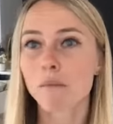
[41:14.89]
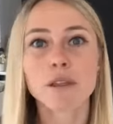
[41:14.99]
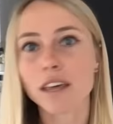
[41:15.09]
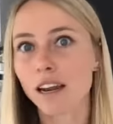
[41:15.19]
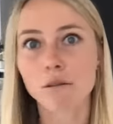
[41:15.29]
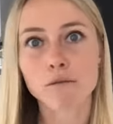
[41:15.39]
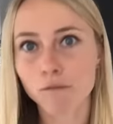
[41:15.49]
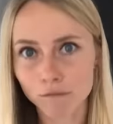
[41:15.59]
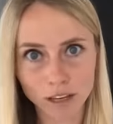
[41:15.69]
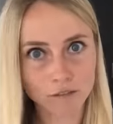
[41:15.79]
But then I would
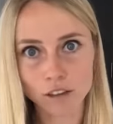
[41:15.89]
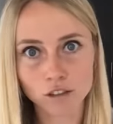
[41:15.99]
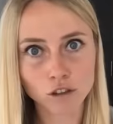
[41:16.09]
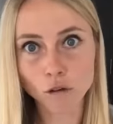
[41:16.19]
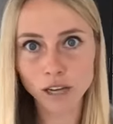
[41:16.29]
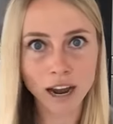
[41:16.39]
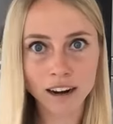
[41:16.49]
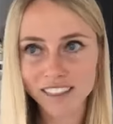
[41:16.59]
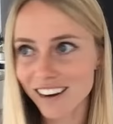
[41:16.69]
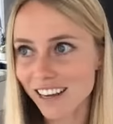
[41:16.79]
like feel so
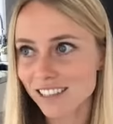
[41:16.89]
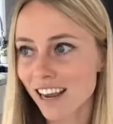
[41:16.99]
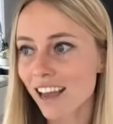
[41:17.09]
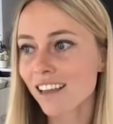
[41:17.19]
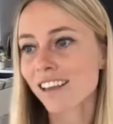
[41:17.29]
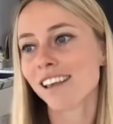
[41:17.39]
tired the next day.